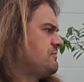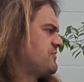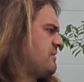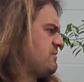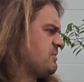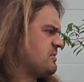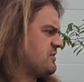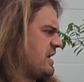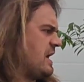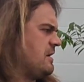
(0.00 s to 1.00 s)
Same thing with
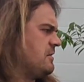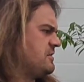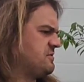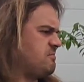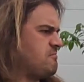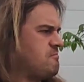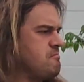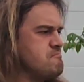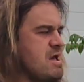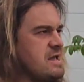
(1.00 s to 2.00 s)
scale. It's
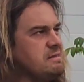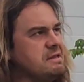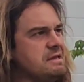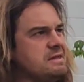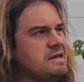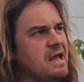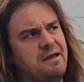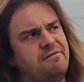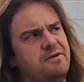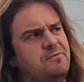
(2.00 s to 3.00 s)
mainly the
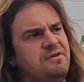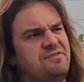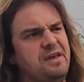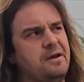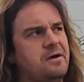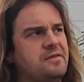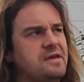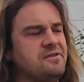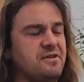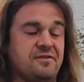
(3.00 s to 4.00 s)
aphid we've seen on
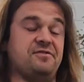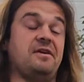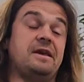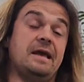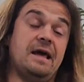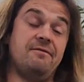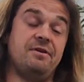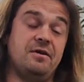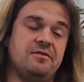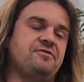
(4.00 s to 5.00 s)
these. Not to say you can't have
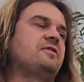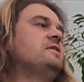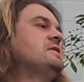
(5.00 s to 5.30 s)
the others,